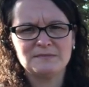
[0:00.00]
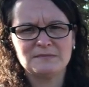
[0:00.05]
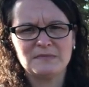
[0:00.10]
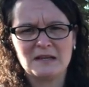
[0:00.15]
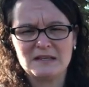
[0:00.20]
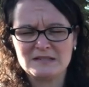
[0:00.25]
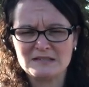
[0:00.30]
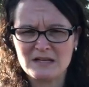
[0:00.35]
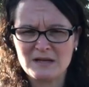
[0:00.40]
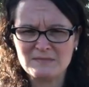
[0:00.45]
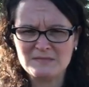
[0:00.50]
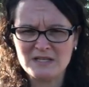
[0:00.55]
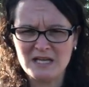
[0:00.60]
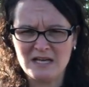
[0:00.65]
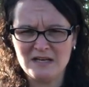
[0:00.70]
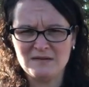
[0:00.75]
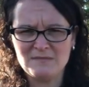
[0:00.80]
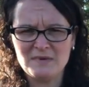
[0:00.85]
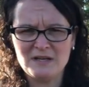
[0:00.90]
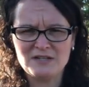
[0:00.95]
I stop
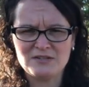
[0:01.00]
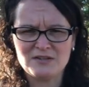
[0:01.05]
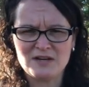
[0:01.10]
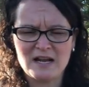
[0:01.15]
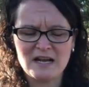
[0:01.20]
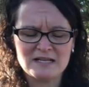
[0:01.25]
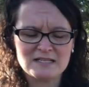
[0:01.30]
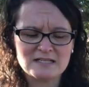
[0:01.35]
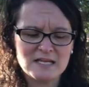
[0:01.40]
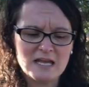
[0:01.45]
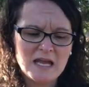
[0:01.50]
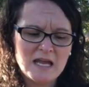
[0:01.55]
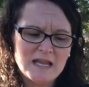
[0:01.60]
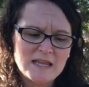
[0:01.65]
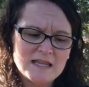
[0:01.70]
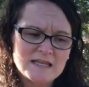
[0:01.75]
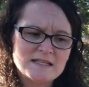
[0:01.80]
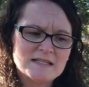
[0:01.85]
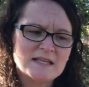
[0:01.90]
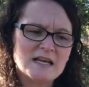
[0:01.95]
dead in my tracks
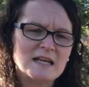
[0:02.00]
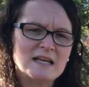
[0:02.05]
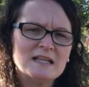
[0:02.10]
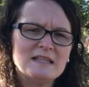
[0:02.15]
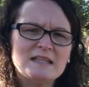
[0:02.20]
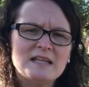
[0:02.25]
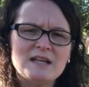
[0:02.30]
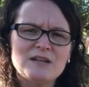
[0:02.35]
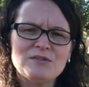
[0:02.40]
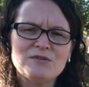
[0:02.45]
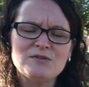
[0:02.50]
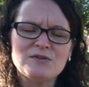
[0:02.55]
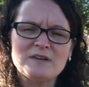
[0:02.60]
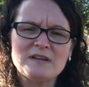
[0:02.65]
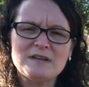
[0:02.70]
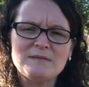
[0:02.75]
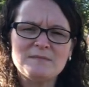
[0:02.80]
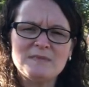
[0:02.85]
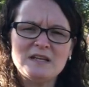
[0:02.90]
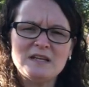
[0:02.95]
the second they look
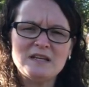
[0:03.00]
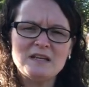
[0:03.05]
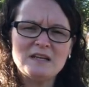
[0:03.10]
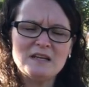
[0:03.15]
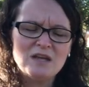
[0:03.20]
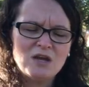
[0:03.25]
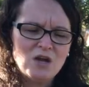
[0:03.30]
at me